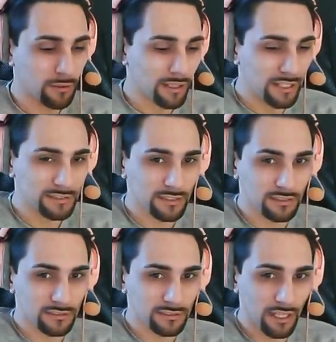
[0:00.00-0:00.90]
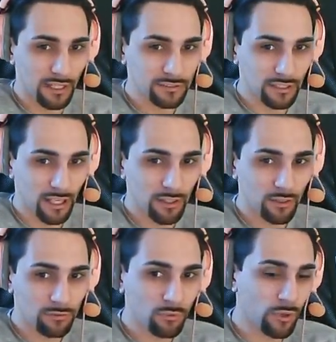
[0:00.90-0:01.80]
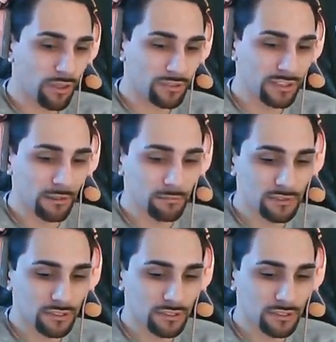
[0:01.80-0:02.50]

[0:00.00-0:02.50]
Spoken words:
Classic slide off where this happens.